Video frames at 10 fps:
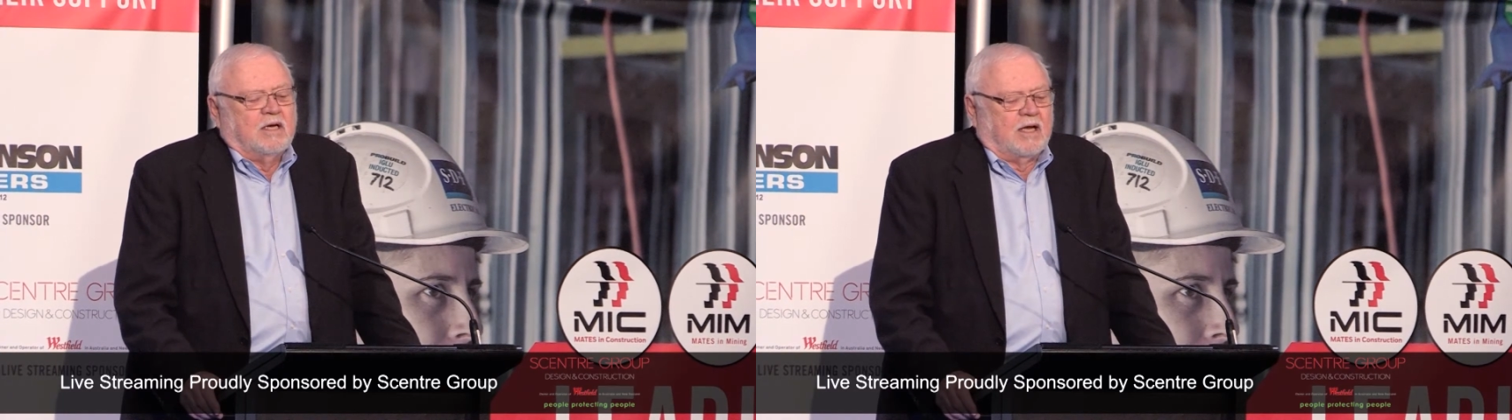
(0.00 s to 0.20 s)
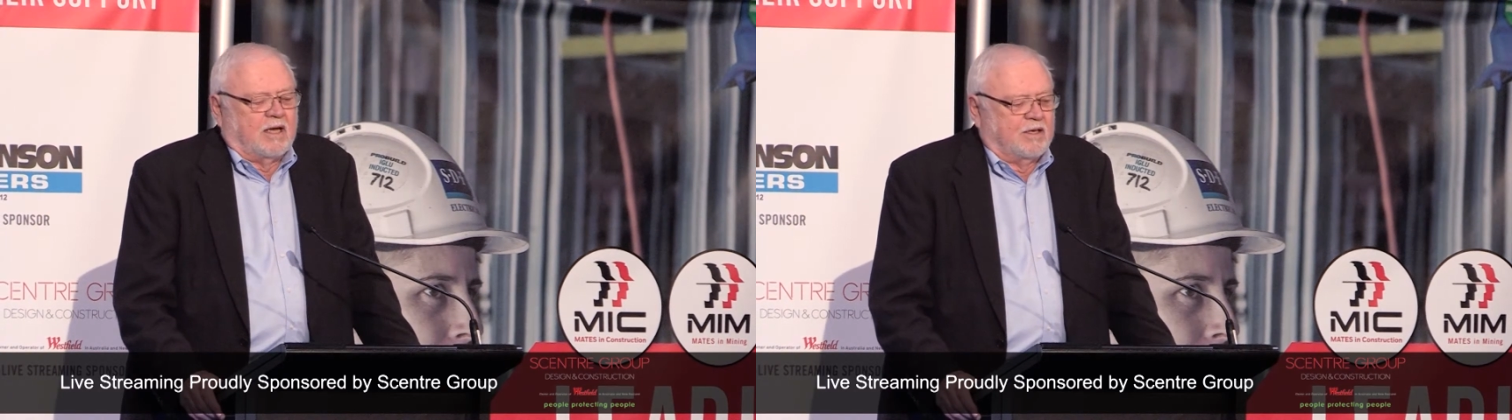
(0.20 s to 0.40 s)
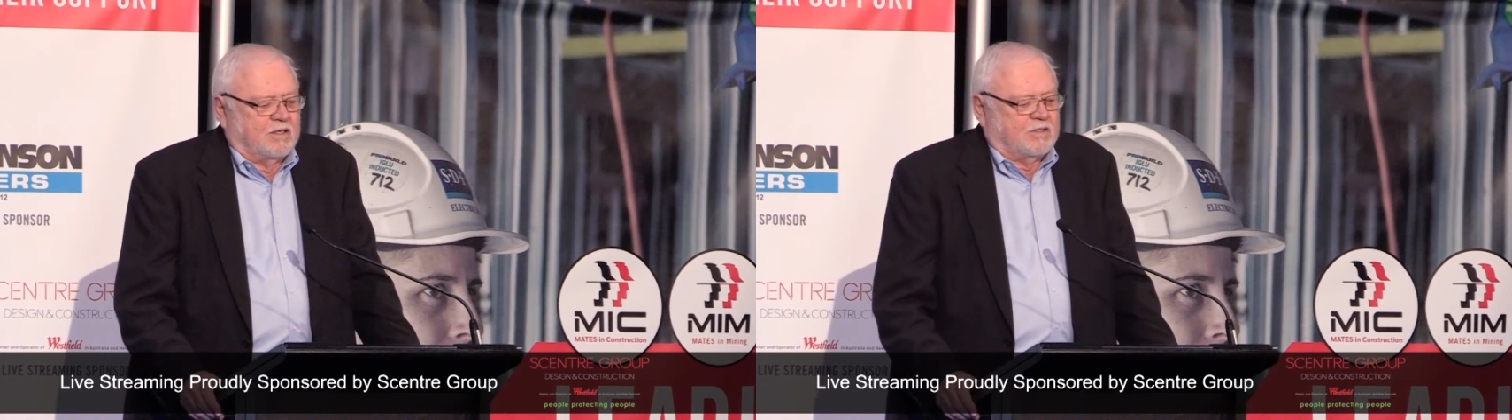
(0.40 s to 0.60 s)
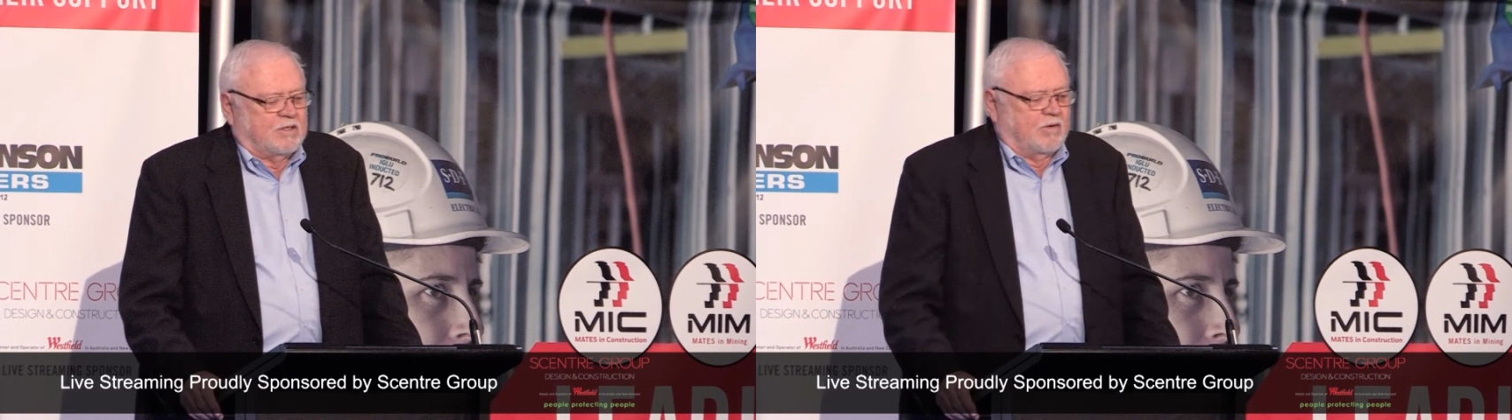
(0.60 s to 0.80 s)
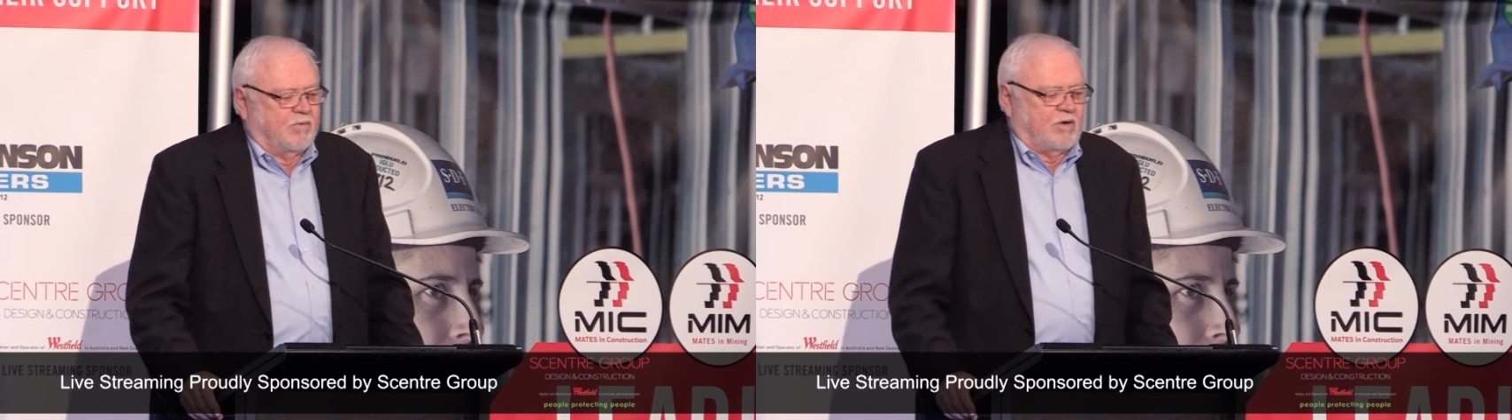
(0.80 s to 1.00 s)
And
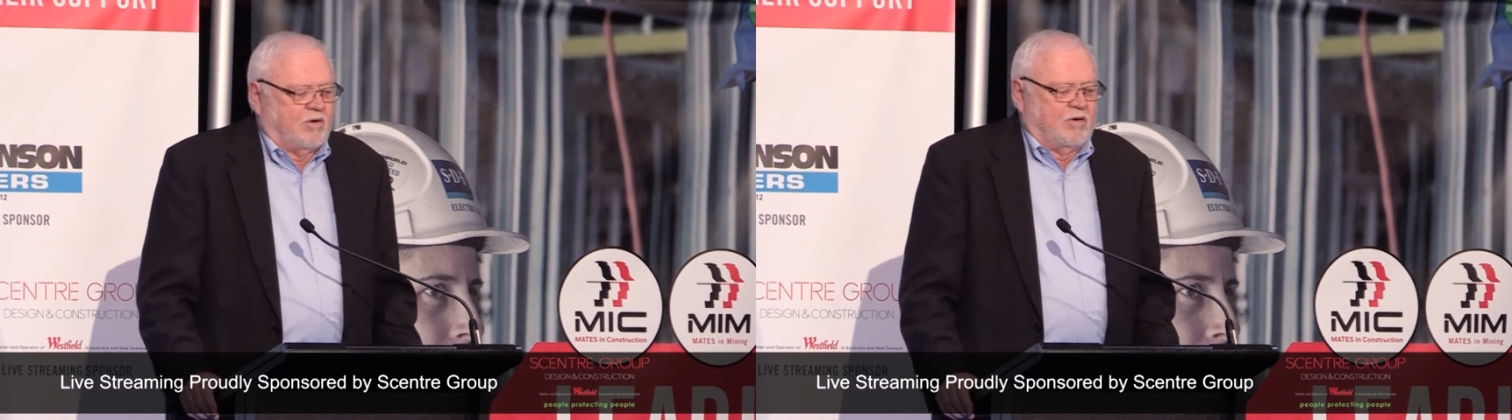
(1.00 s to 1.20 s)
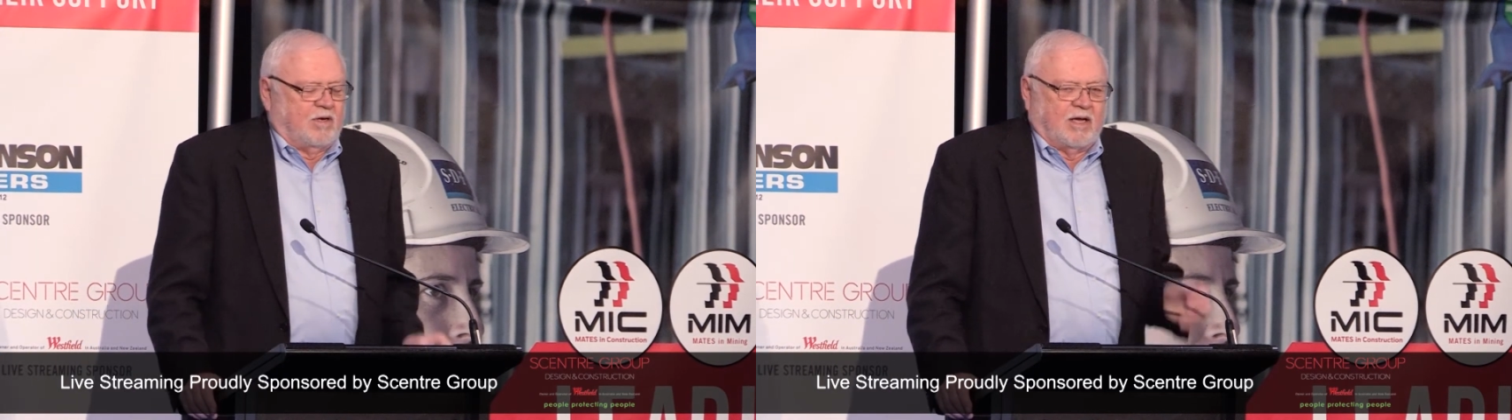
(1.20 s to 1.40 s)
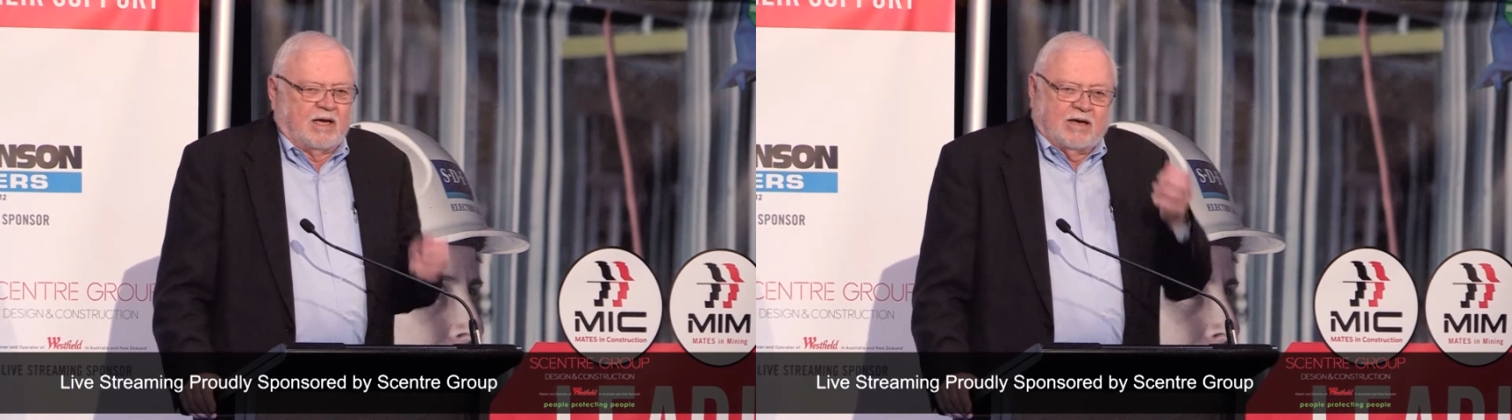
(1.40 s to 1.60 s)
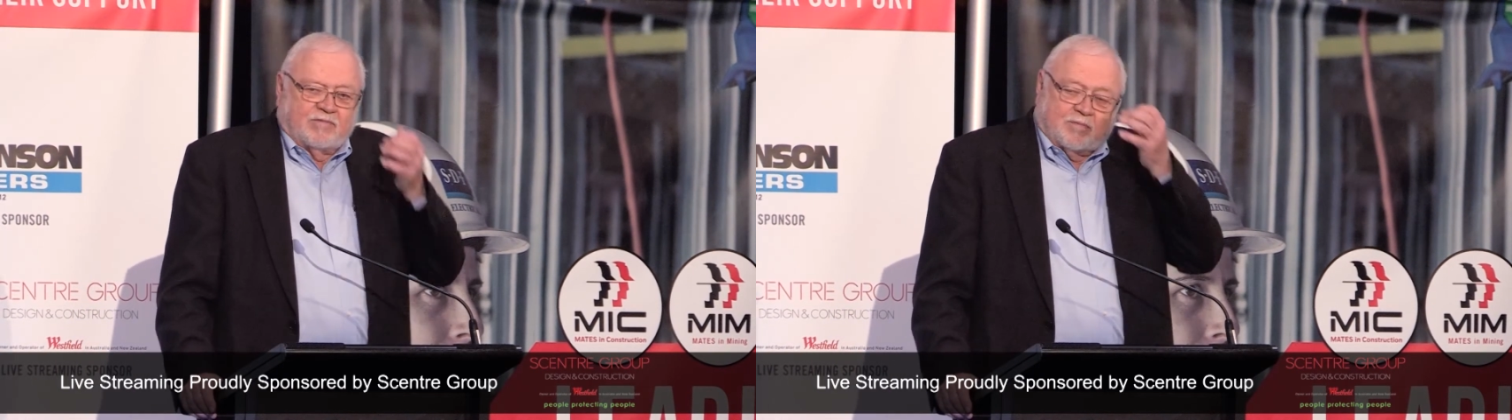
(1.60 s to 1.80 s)
we currently have